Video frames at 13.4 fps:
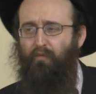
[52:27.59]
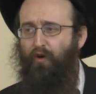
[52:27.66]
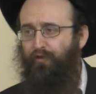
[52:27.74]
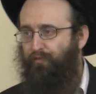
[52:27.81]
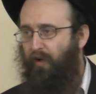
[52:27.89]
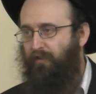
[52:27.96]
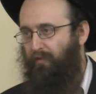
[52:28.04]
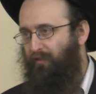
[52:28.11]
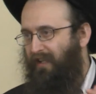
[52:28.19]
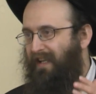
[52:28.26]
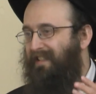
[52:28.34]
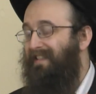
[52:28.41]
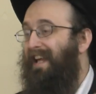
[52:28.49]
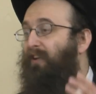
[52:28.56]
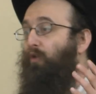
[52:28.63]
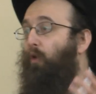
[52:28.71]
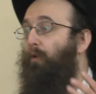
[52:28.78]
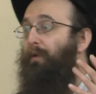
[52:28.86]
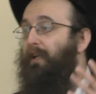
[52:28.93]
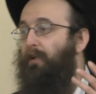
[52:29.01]
most places can say that's not
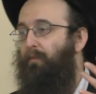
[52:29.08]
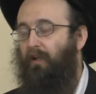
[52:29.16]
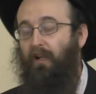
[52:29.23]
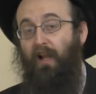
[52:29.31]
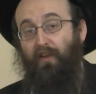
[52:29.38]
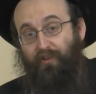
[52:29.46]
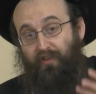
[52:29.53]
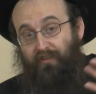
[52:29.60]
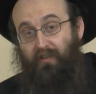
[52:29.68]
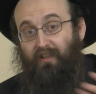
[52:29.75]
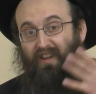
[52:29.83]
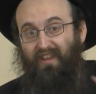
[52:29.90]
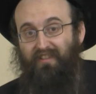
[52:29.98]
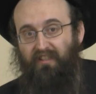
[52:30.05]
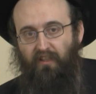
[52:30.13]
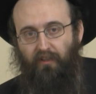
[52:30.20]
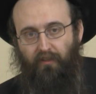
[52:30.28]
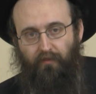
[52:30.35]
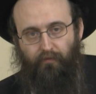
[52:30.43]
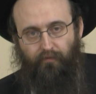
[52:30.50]
called Be'ir B'chal. It's considered another city.